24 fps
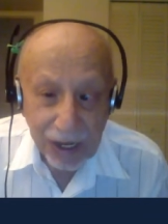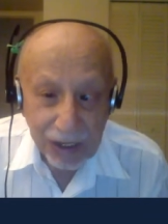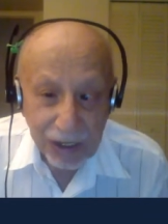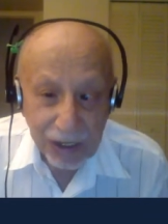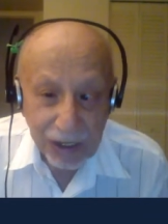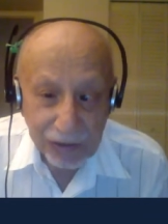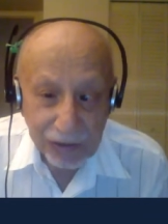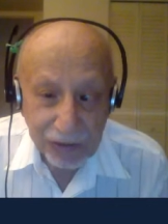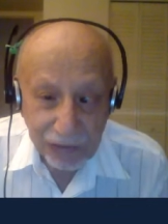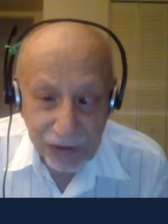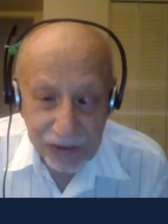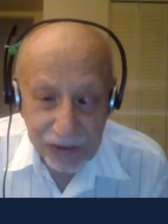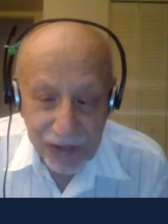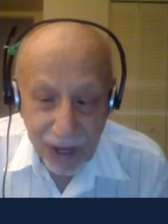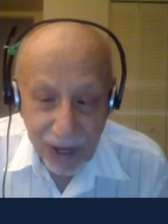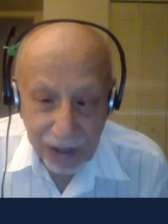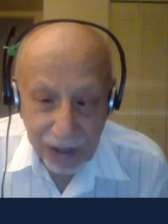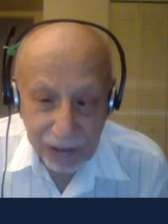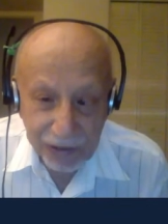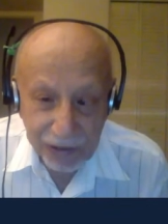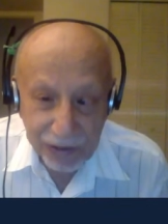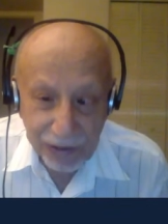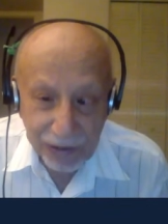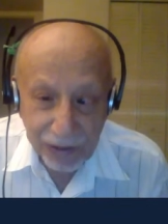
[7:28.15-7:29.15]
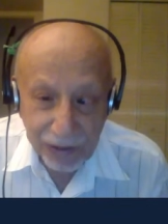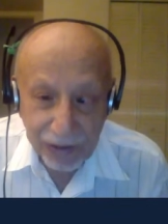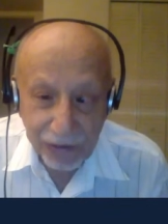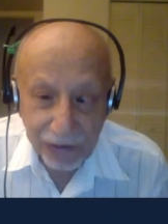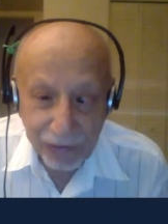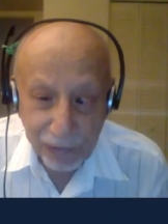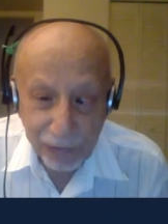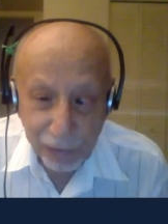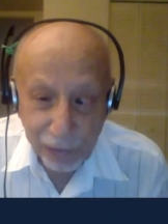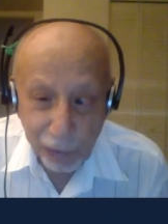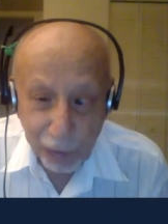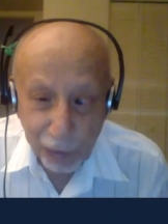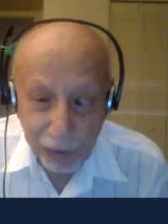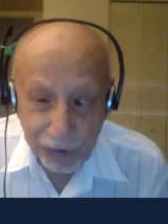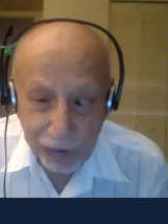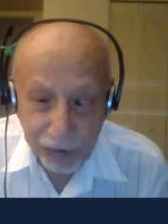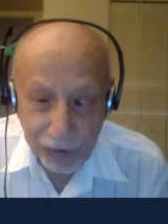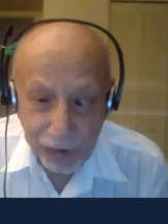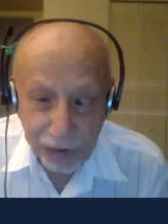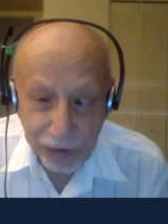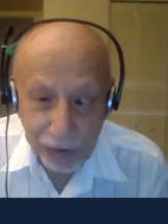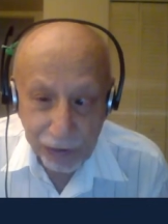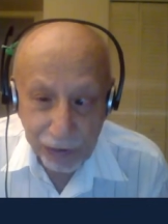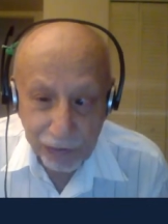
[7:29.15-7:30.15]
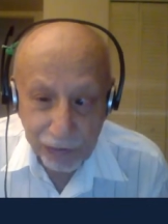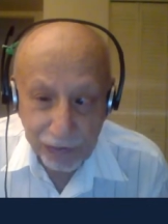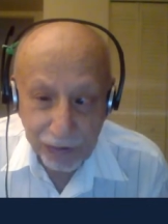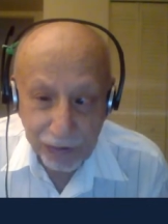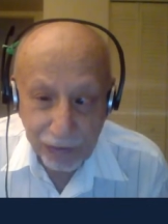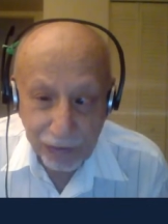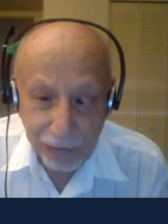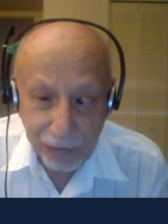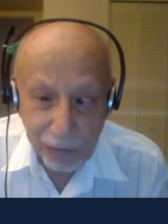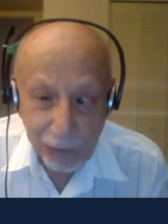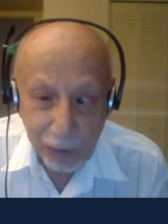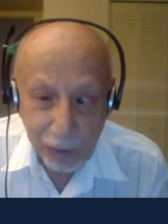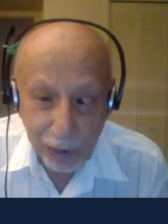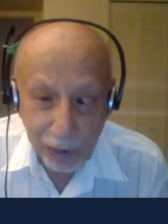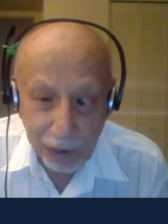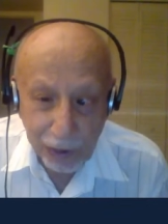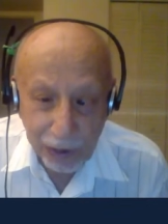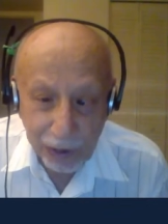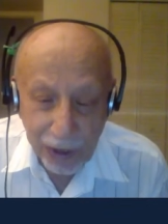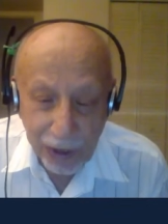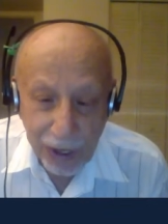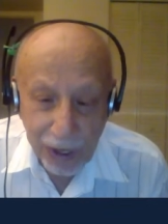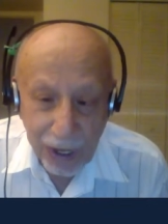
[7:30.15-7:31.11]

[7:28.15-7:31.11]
That was already the fourth year of the war.